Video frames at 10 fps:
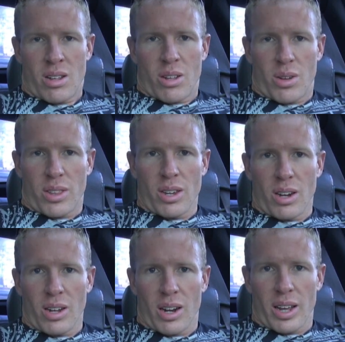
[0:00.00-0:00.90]
So I think
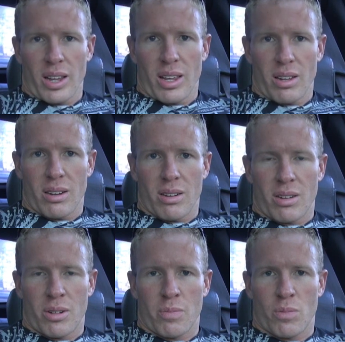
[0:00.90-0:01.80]
you're going to like it.
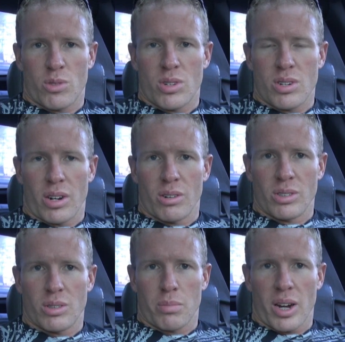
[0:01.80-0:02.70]
To start doing
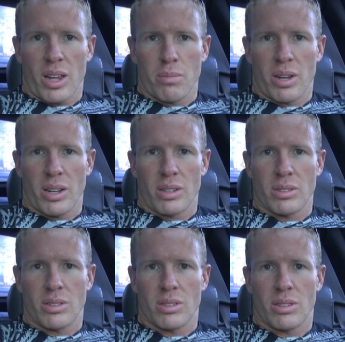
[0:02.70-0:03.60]
some break-in
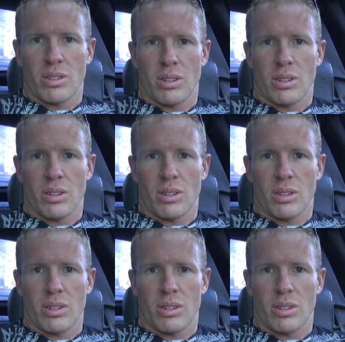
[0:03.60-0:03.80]
miles,